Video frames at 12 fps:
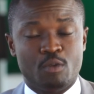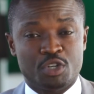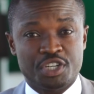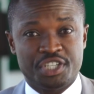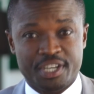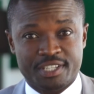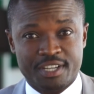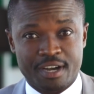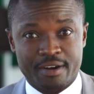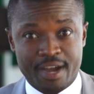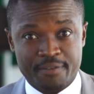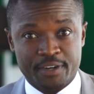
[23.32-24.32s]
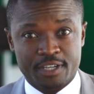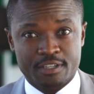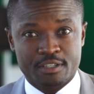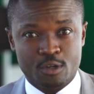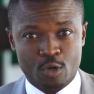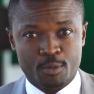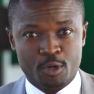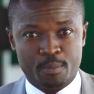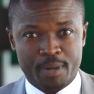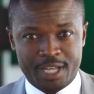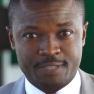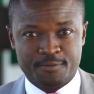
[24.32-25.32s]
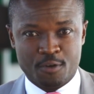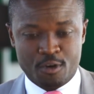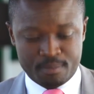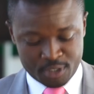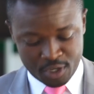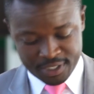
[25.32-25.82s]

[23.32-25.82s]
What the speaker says: watching GSR, Africa's global platform.